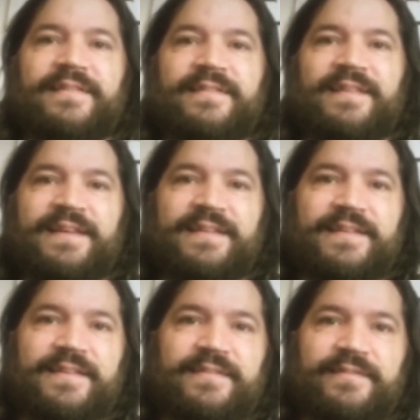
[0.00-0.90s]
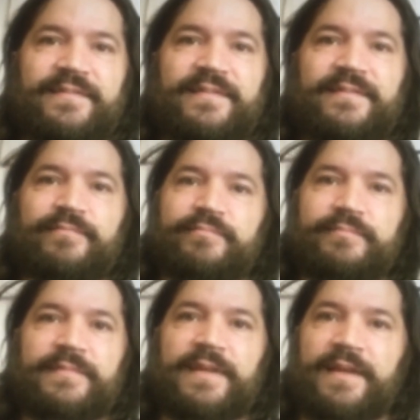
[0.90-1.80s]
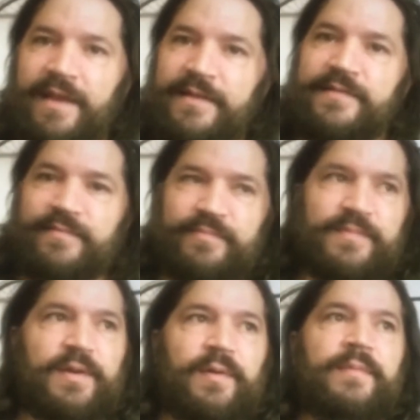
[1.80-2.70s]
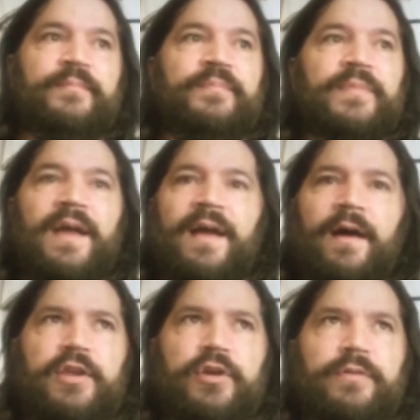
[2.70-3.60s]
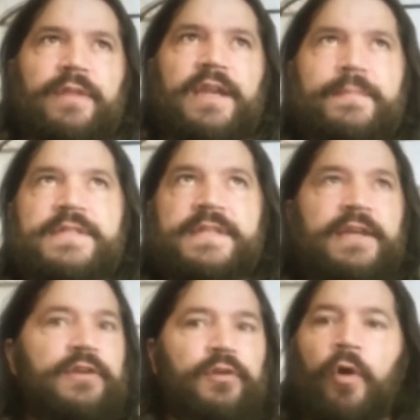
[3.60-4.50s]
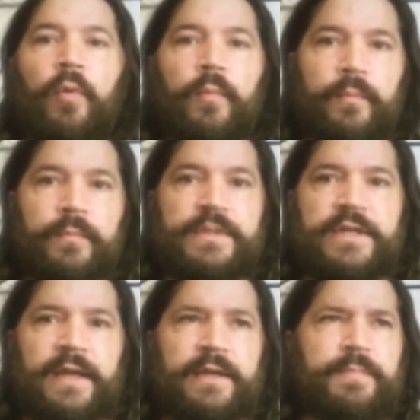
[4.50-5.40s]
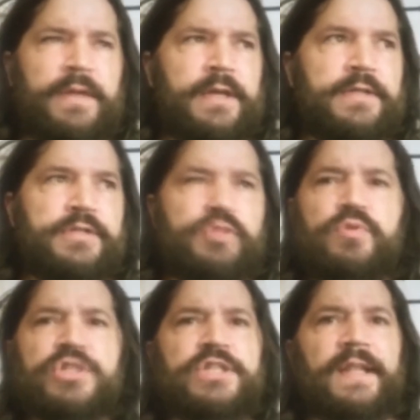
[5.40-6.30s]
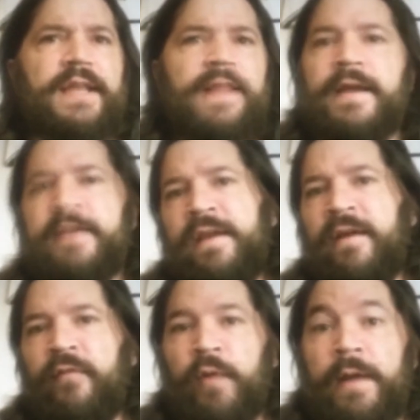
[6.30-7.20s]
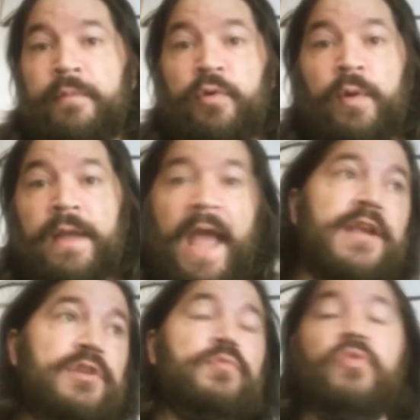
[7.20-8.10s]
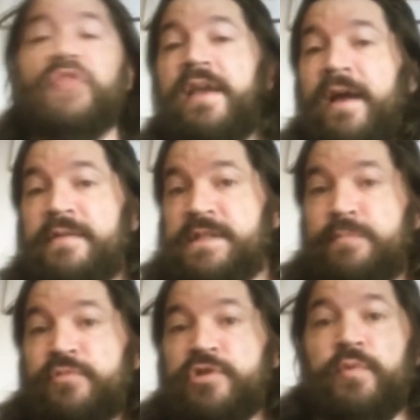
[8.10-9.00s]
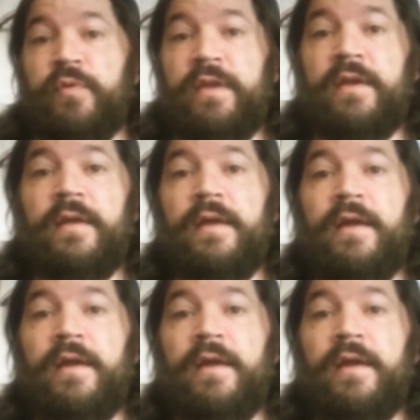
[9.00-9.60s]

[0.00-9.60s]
It's like yes, and you're letting me stay in your home tonight because you just like the idea of what I'm doing and you think I seem trustworthy.